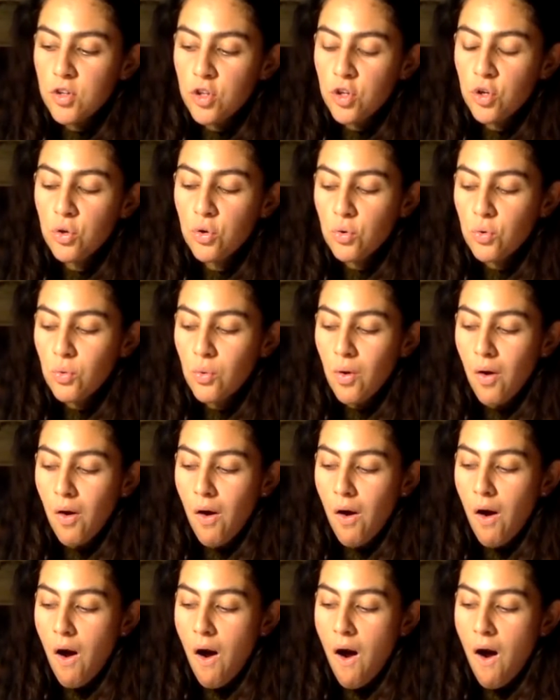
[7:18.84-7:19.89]
You
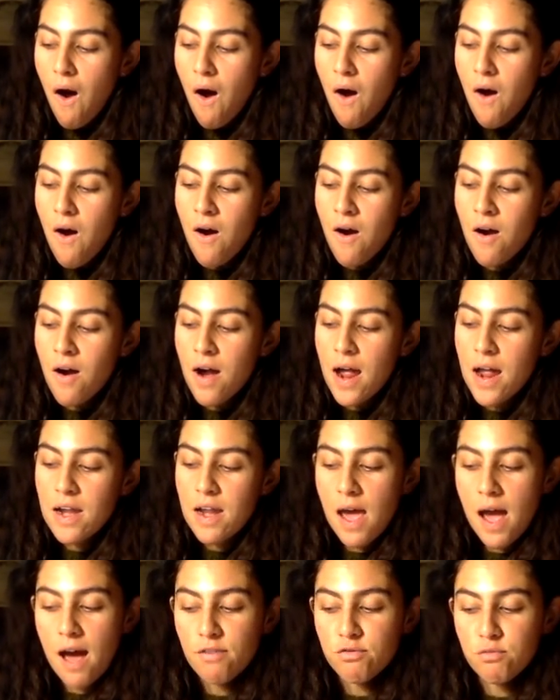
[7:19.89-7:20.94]
are and
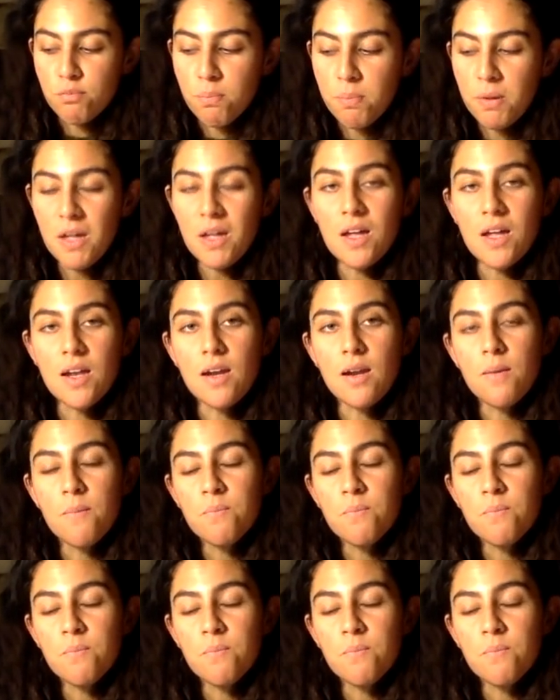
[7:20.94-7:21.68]
have been